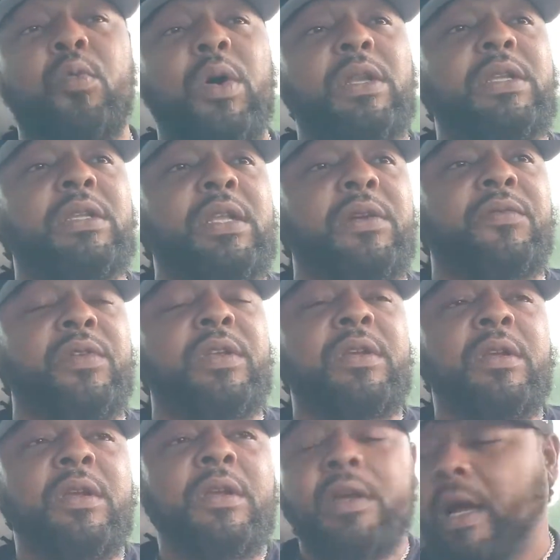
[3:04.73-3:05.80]
1 delivery.
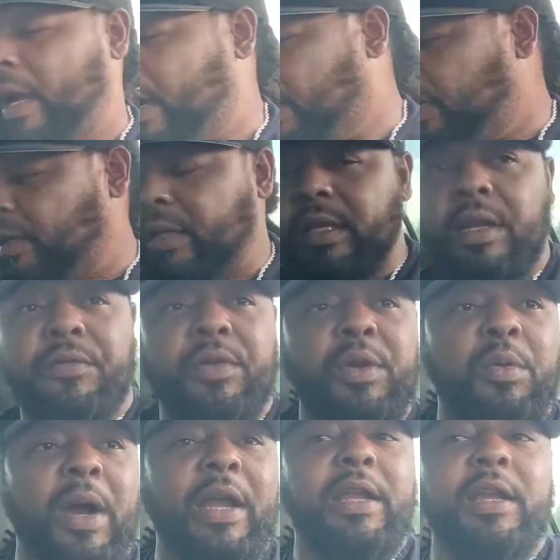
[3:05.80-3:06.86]
I got a
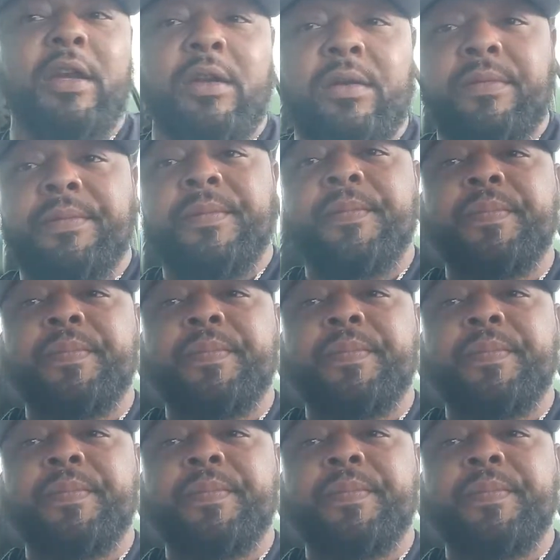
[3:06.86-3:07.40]
delivery right here.